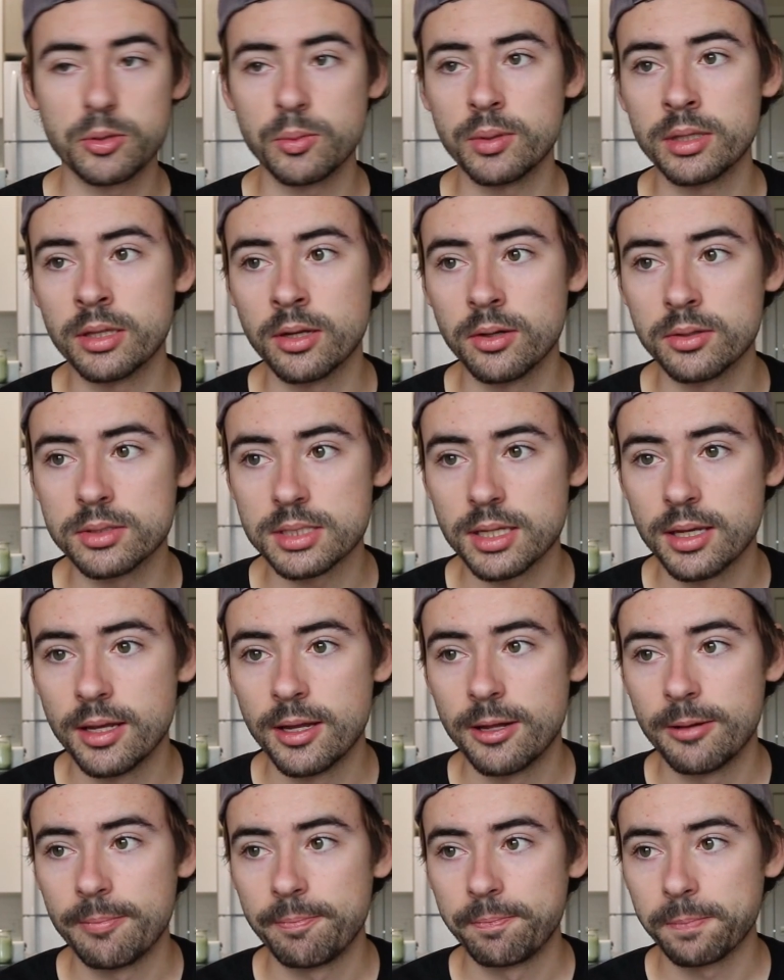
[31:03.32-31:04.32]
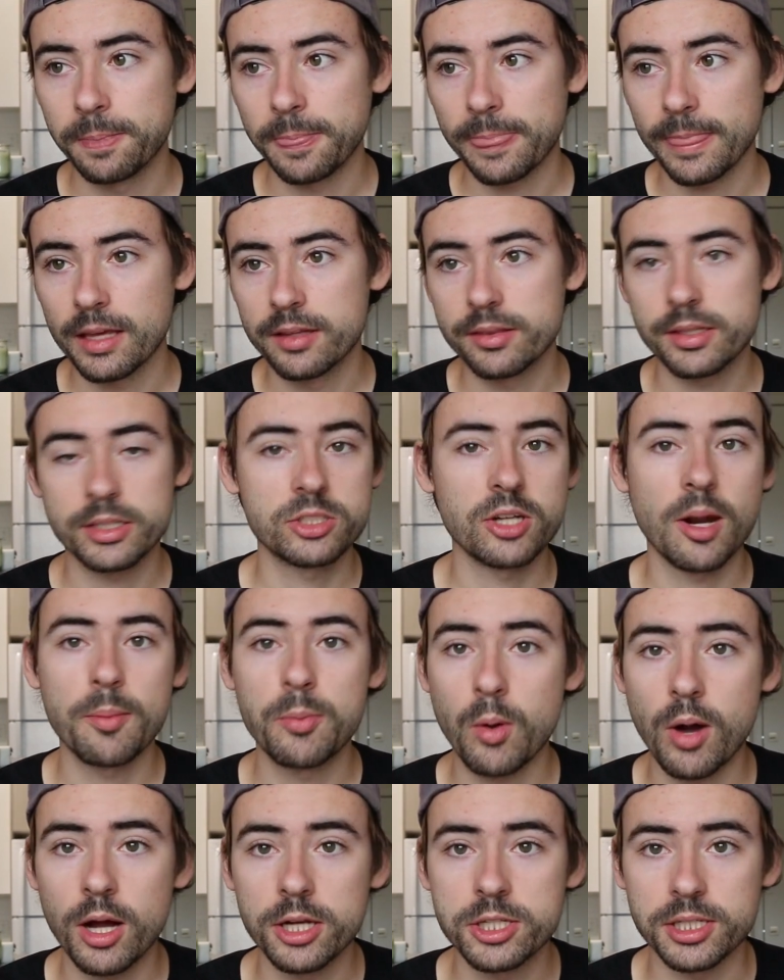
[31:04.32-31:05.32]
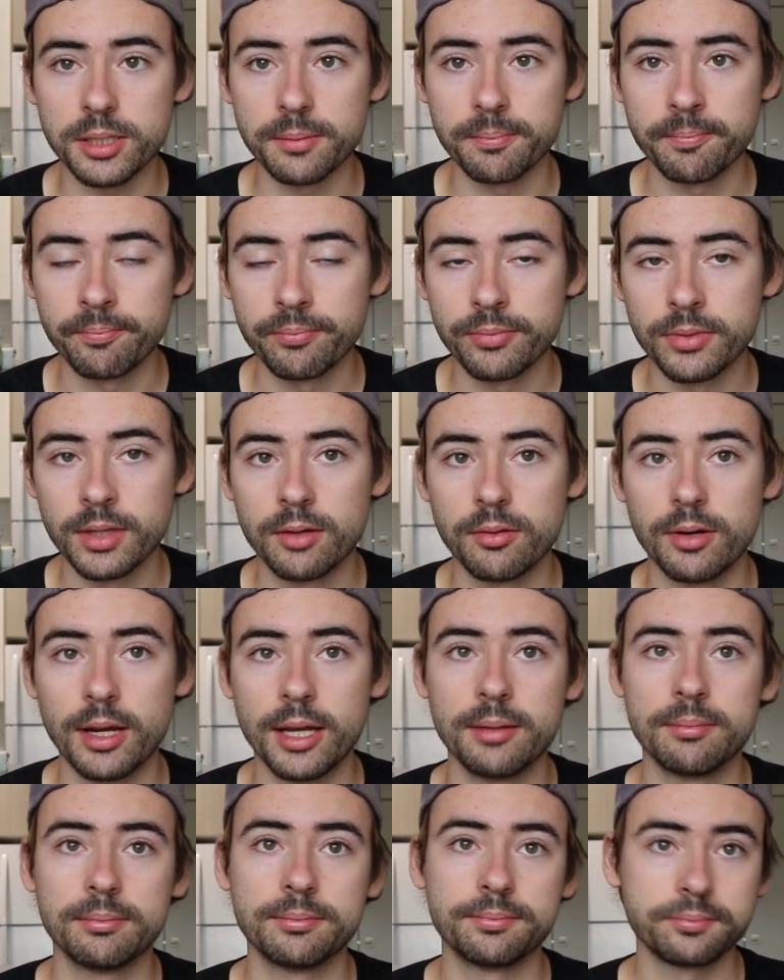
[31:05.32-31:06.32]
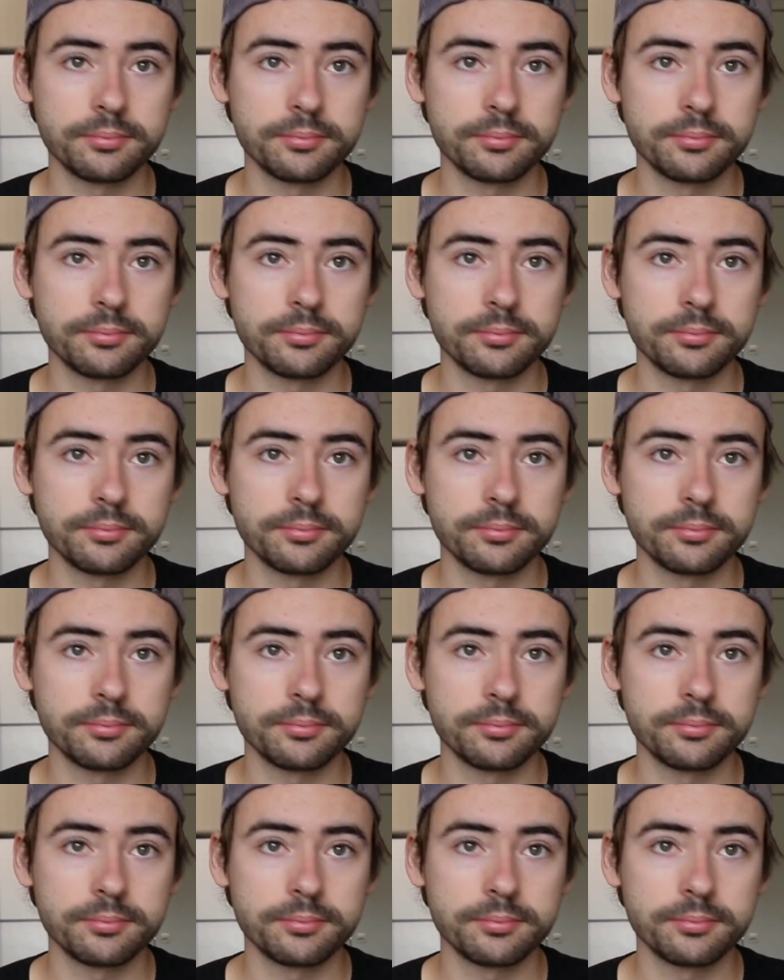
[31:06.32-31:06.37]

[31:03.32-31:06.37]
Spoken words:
doing those, they stopped watching, right?